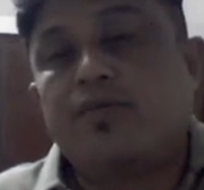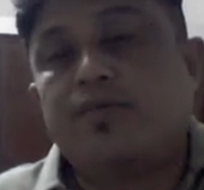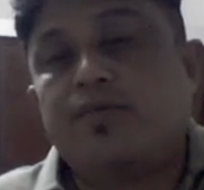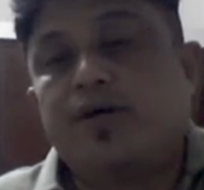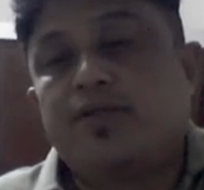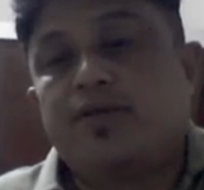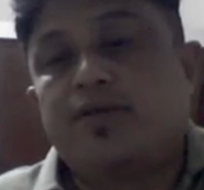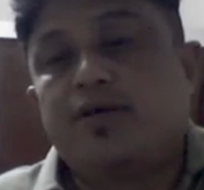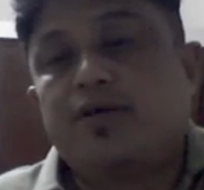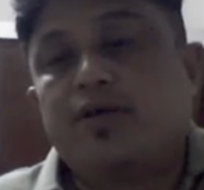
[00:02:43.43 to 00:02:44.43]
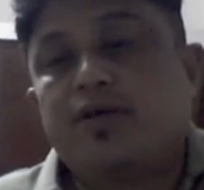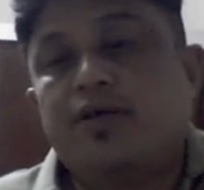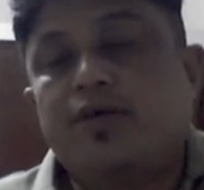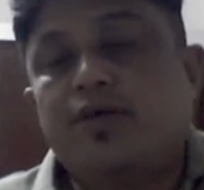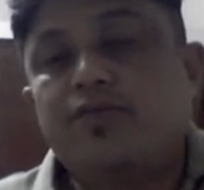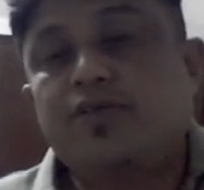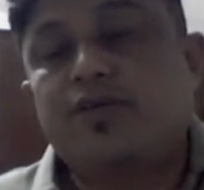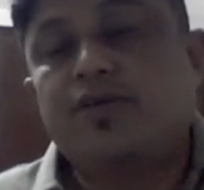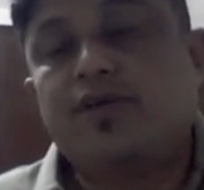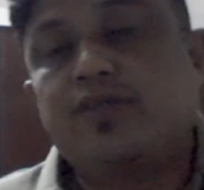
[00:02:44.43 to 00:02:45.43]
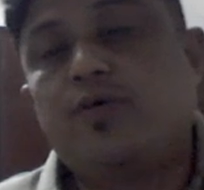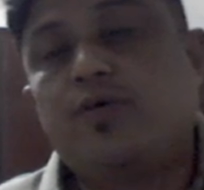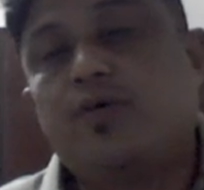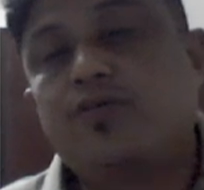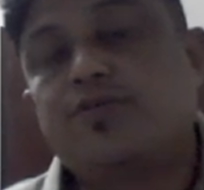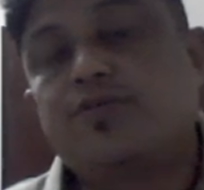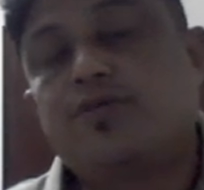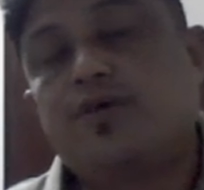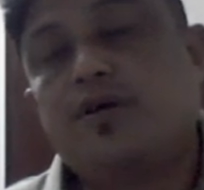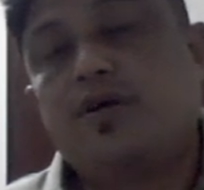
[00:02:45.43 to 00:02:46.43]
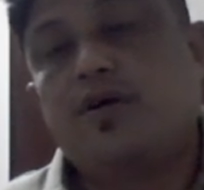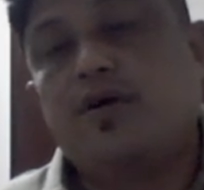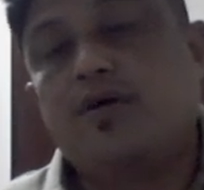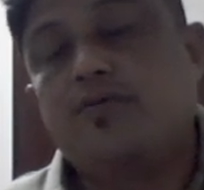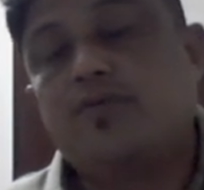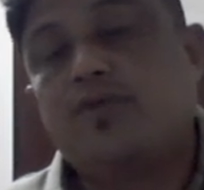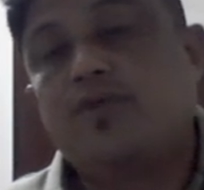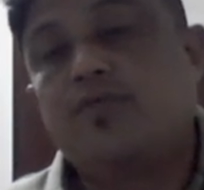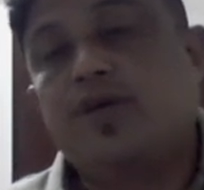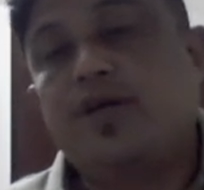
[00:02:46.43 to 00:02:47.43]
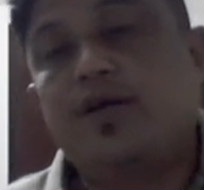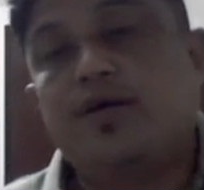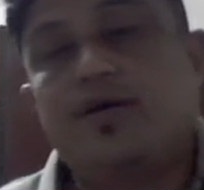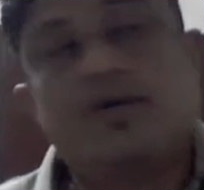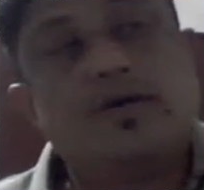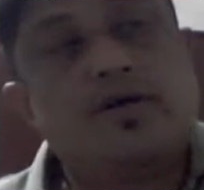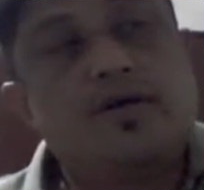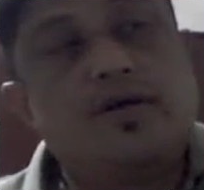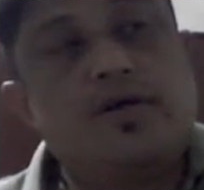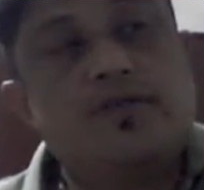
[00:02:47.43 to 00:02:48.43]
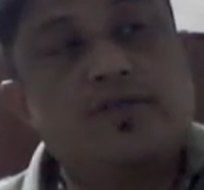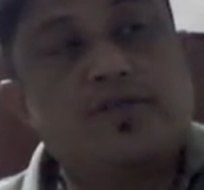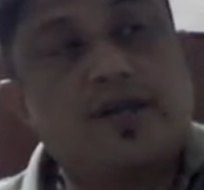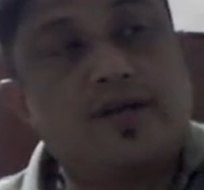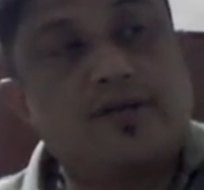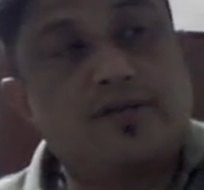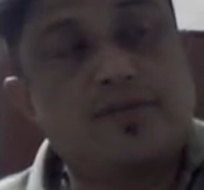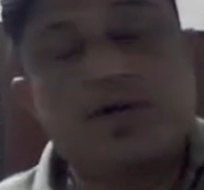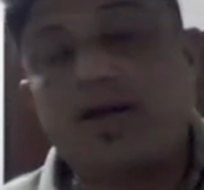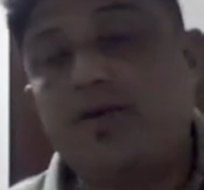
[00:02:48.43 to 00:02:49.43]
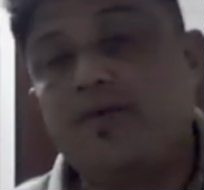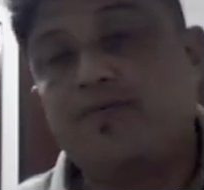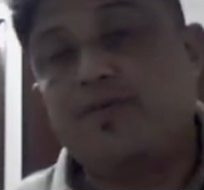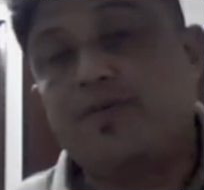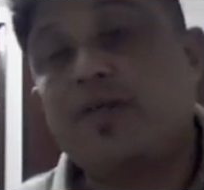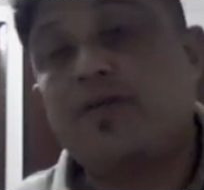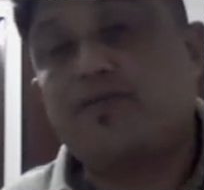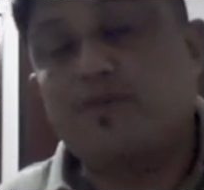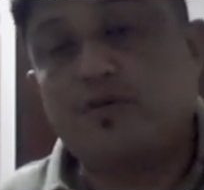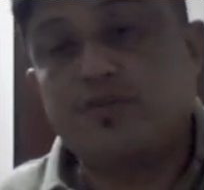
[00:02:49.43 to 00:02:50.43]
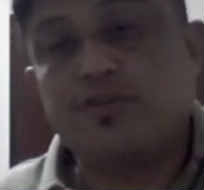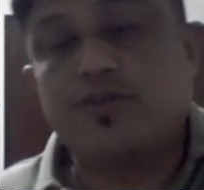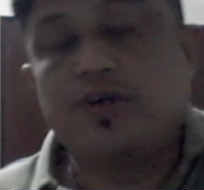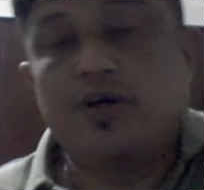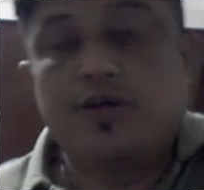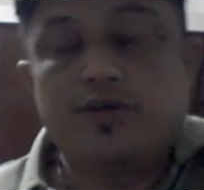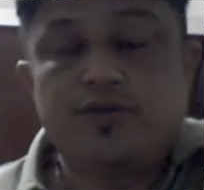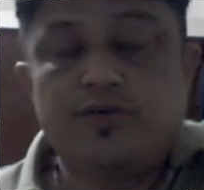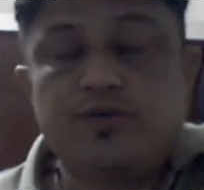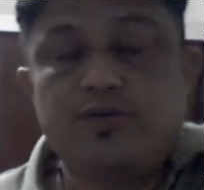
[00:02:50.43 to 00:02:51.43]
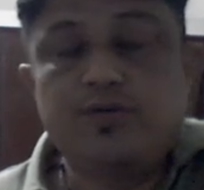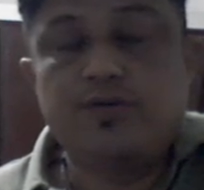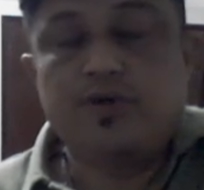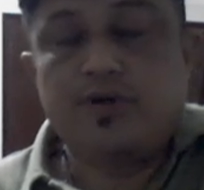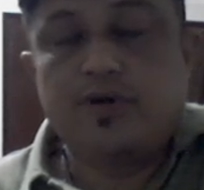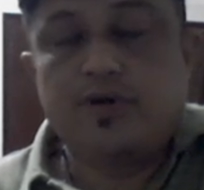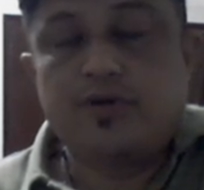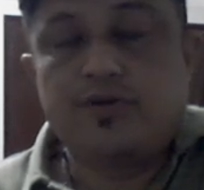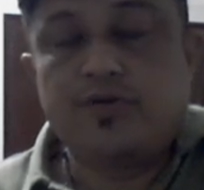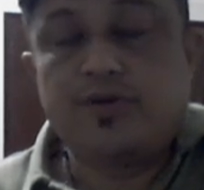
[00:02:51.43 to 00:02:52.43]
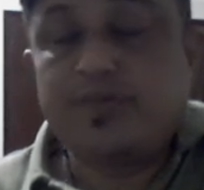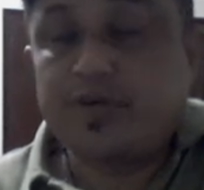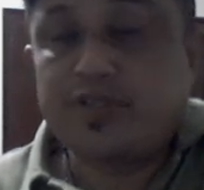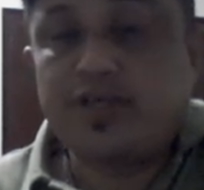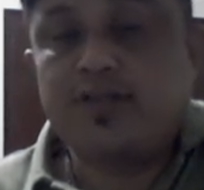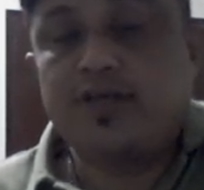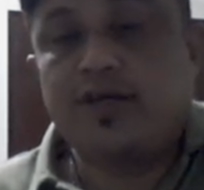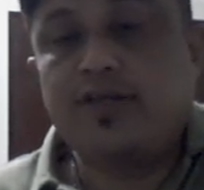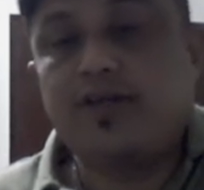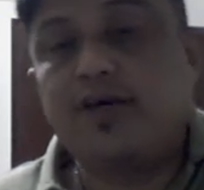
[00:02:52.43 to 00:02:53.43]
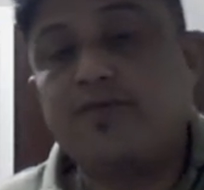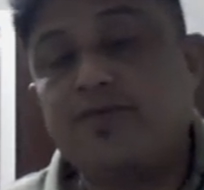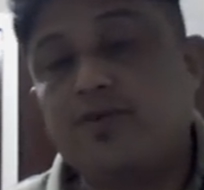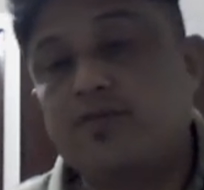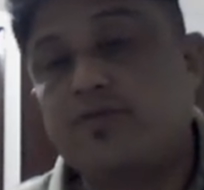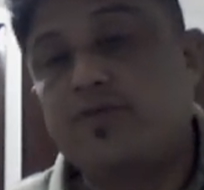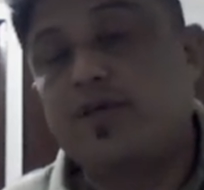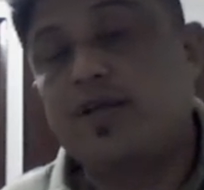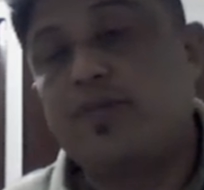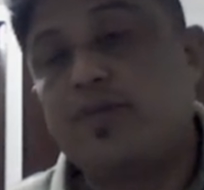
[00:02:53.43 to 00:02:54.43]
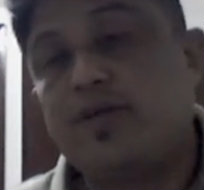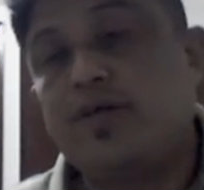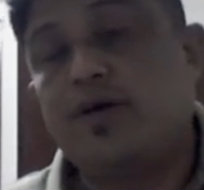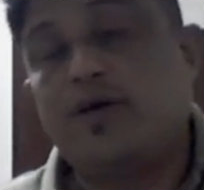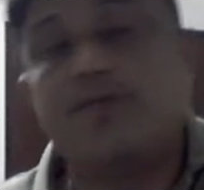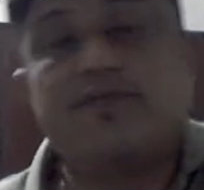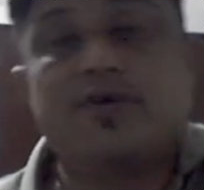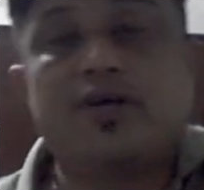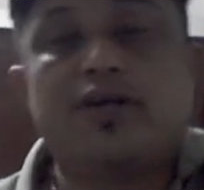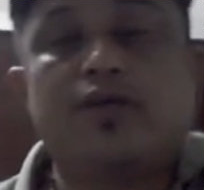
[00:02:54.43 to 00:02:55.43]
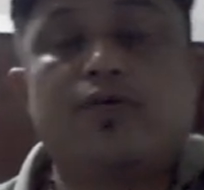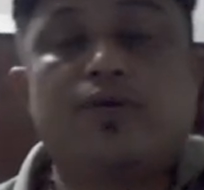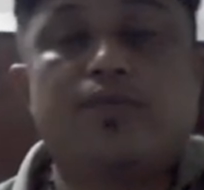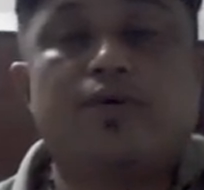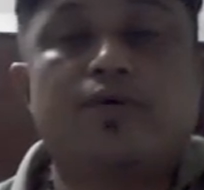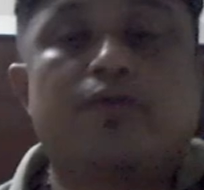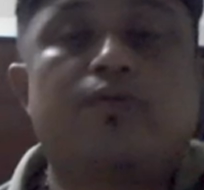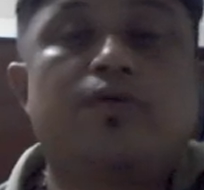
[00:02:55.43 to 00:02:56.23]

But using the race course or the runway is just like some kind of metaphors to represent the entire philosophical meaning of a curriculum, or